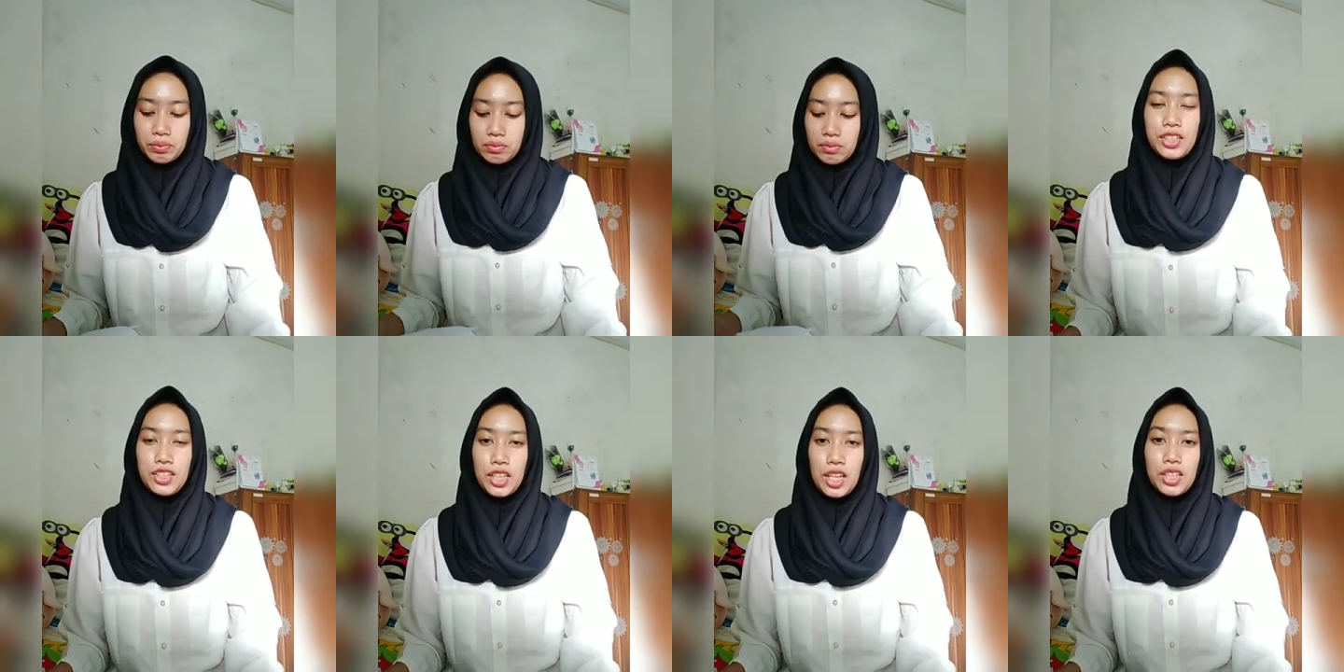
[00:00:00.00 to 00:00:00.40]

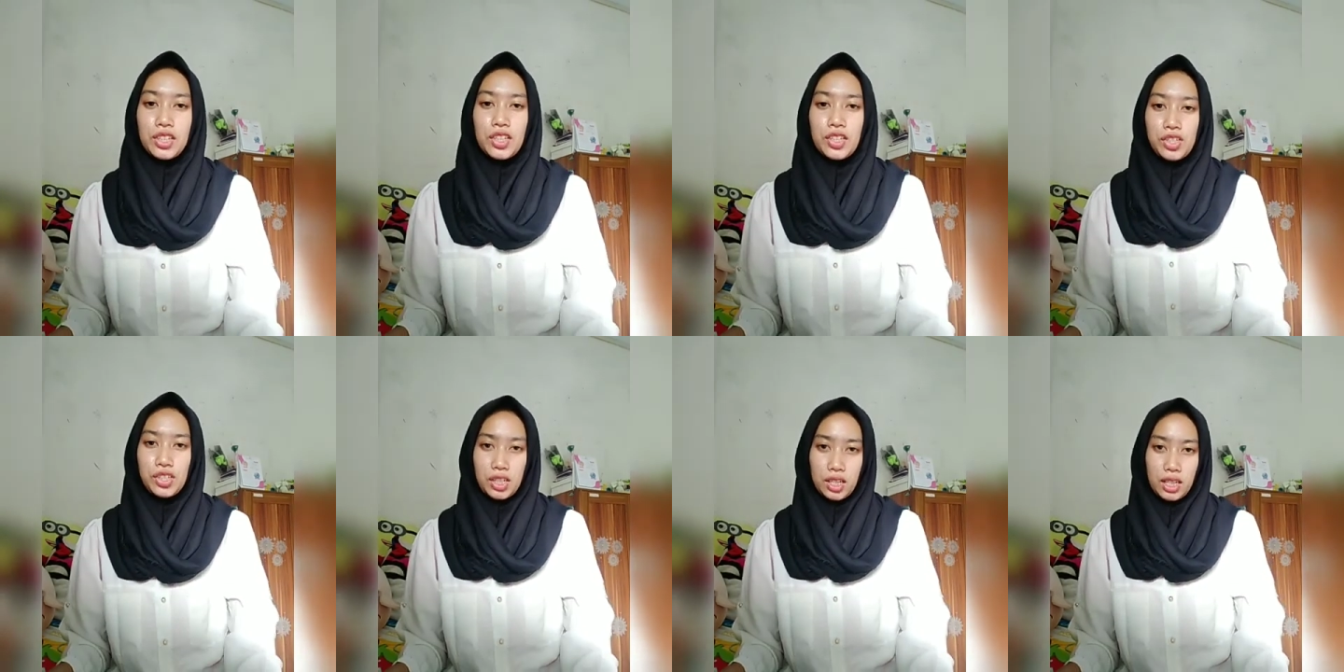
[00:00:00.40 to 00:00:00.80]

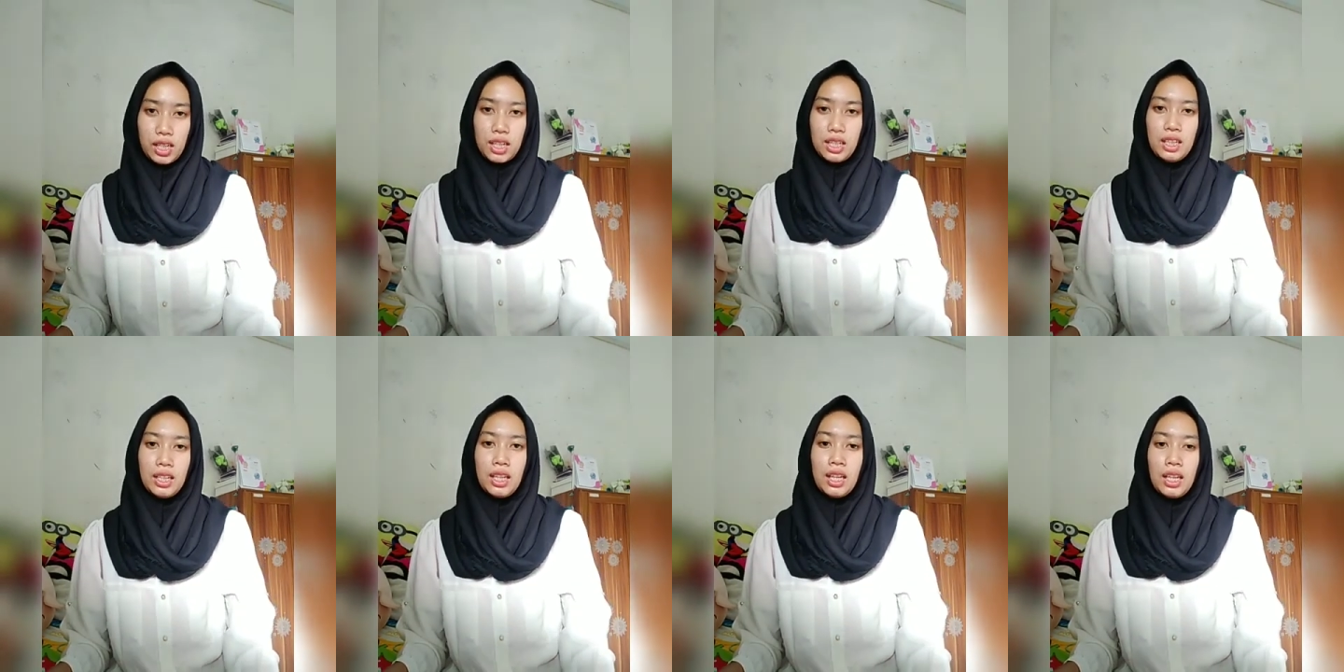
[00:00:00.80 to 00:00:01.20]

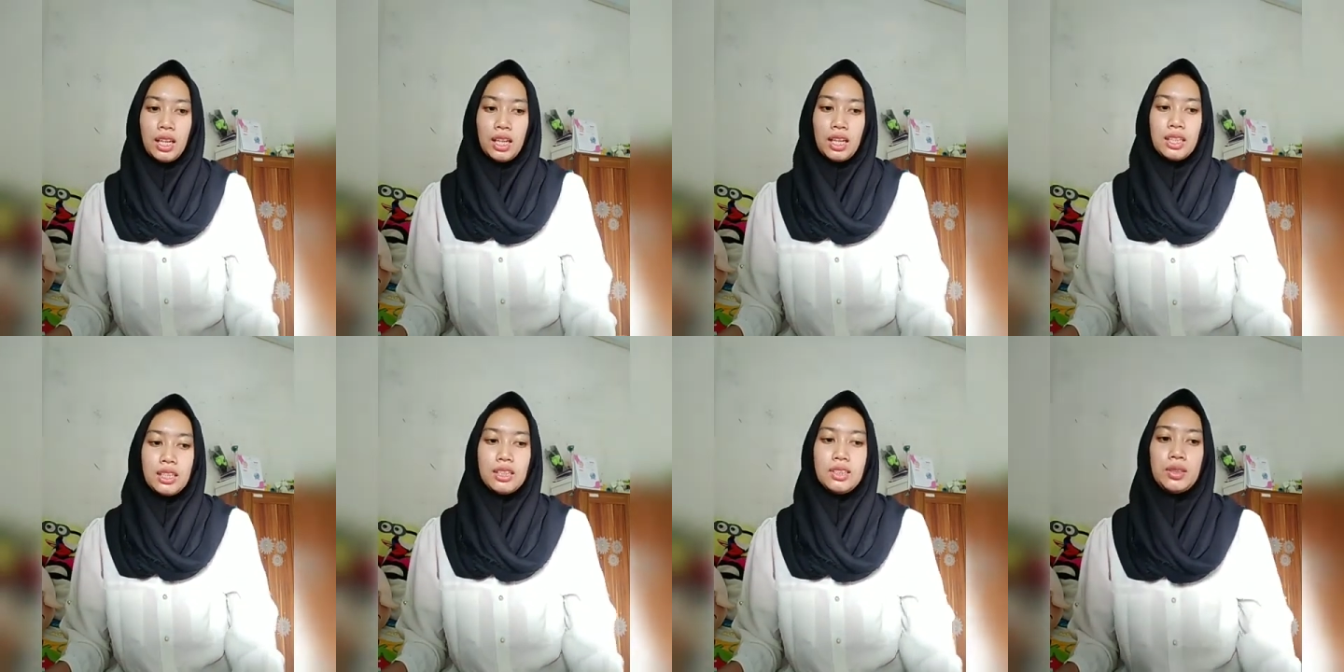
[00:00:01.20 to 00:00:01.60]
Suggestion
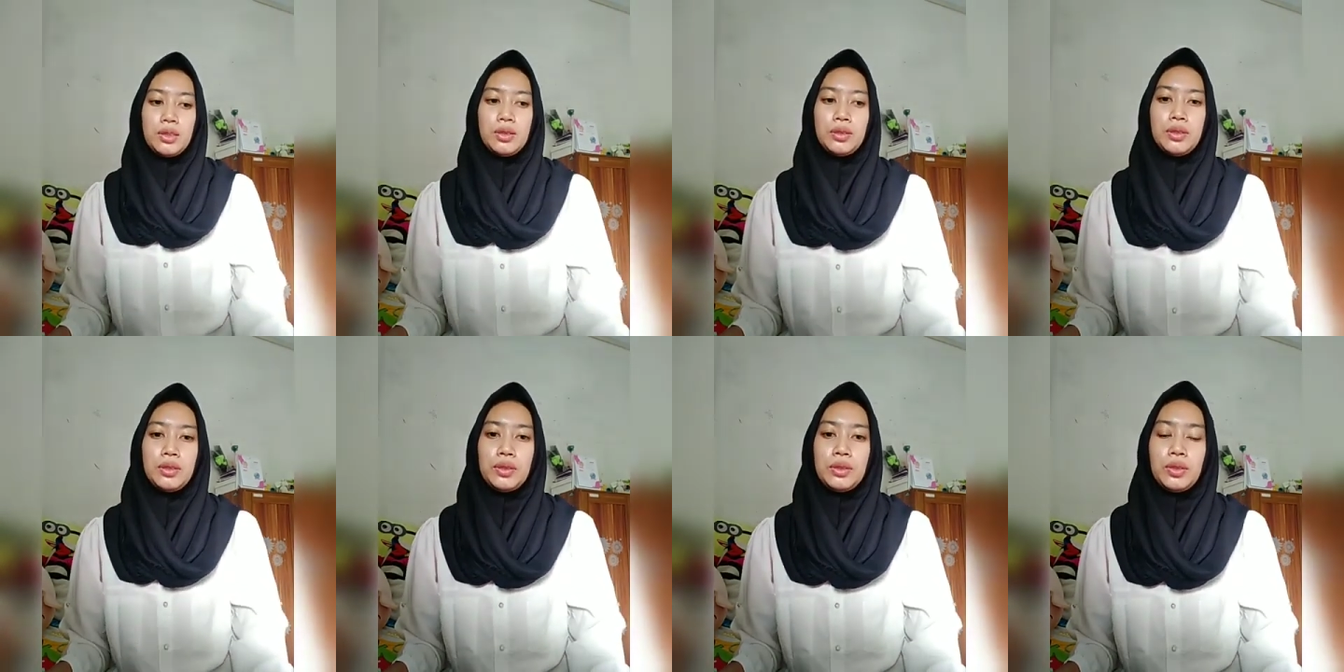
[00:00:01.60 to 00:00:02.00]

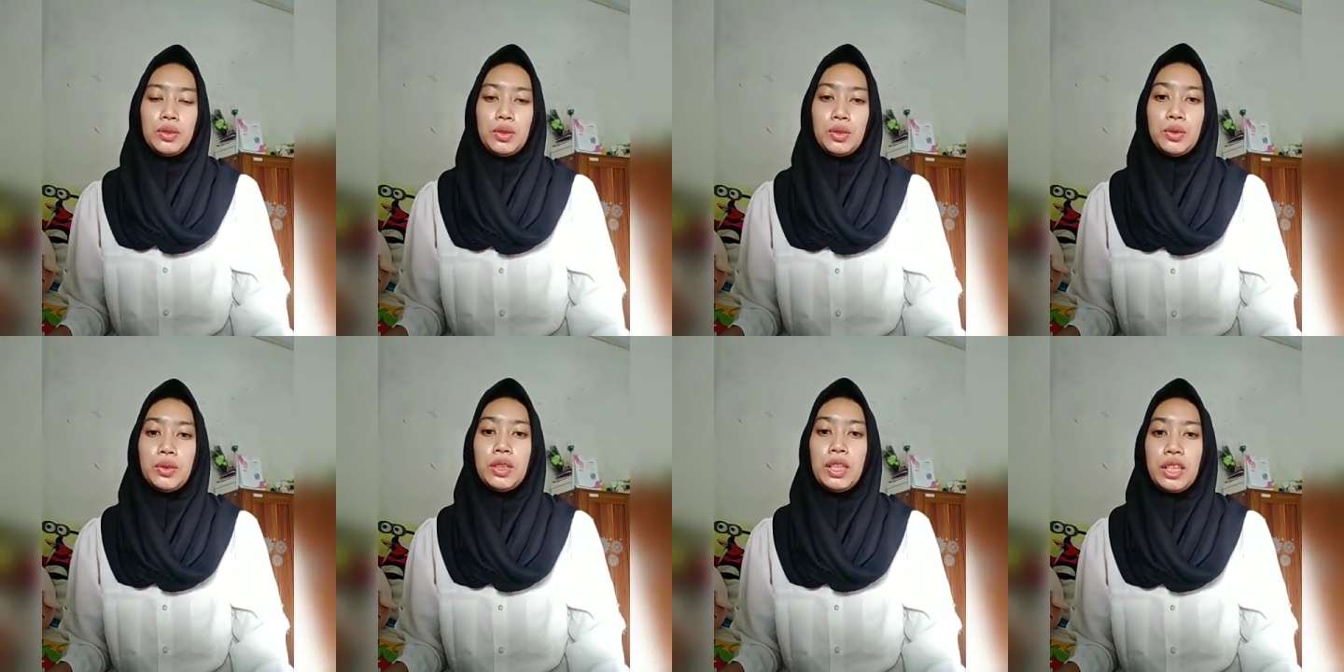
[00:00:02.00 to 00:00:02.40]
to
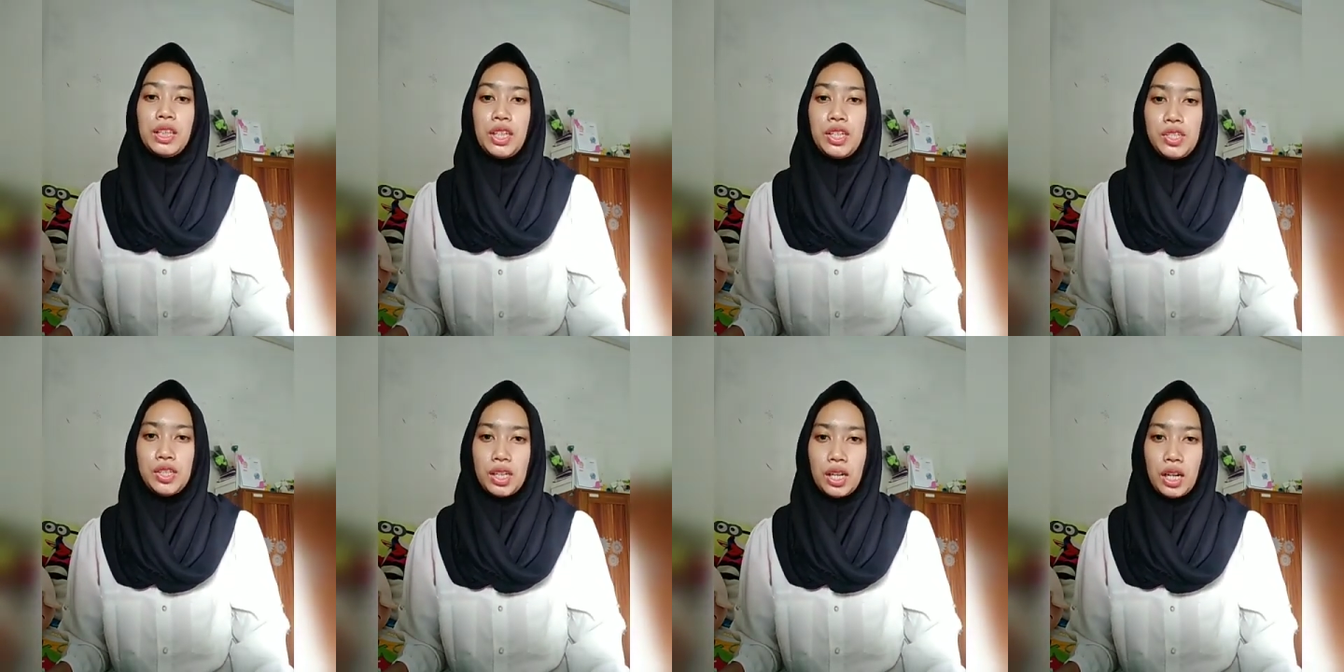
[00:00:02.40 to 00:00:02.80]
the
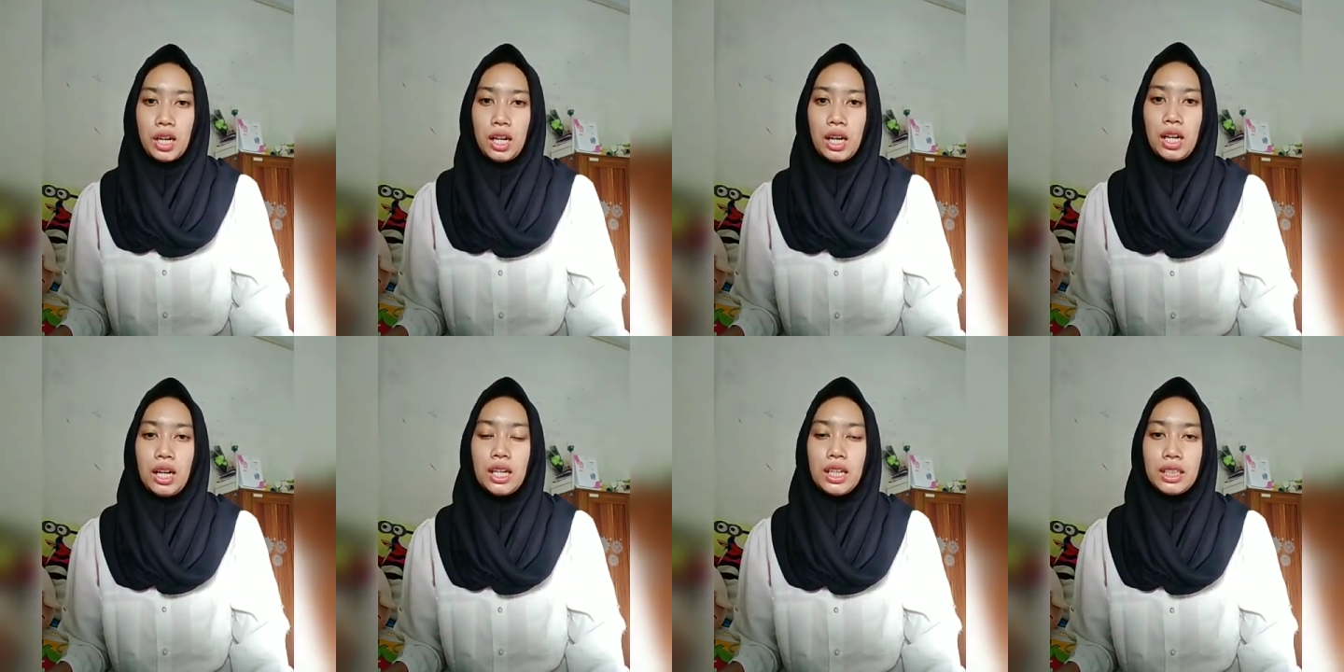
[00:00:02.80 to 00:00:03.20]

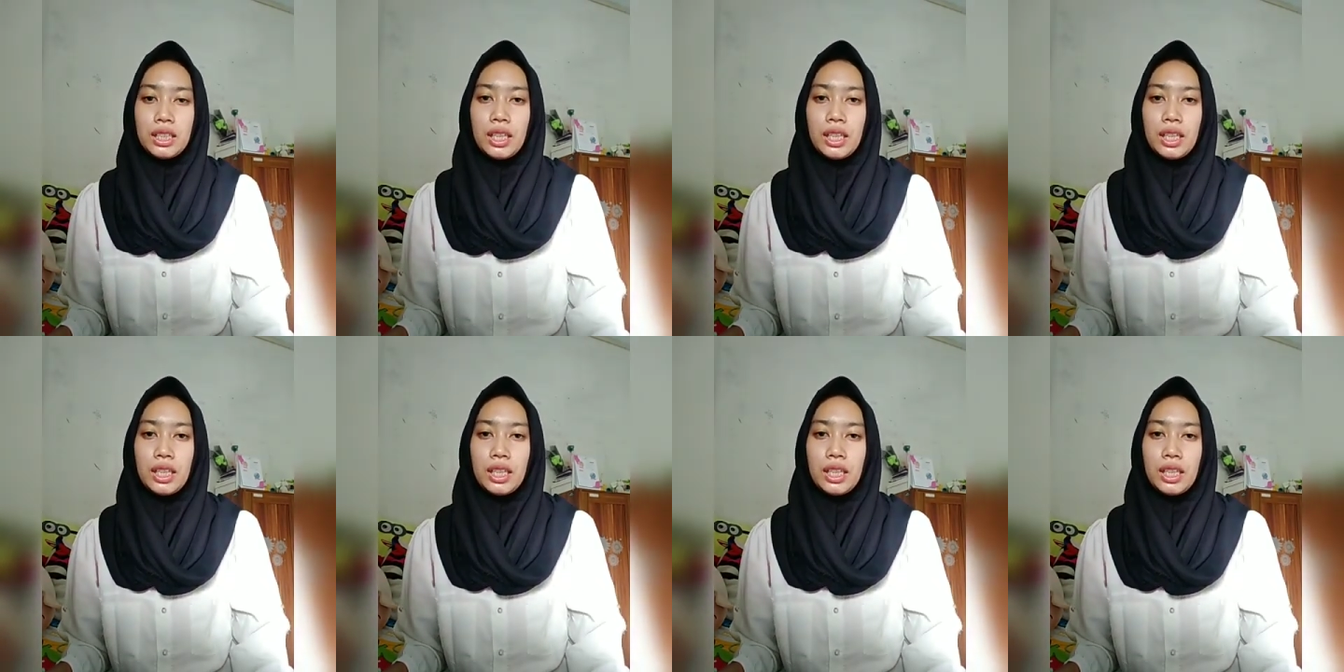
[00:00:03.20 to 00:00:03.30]
teacher,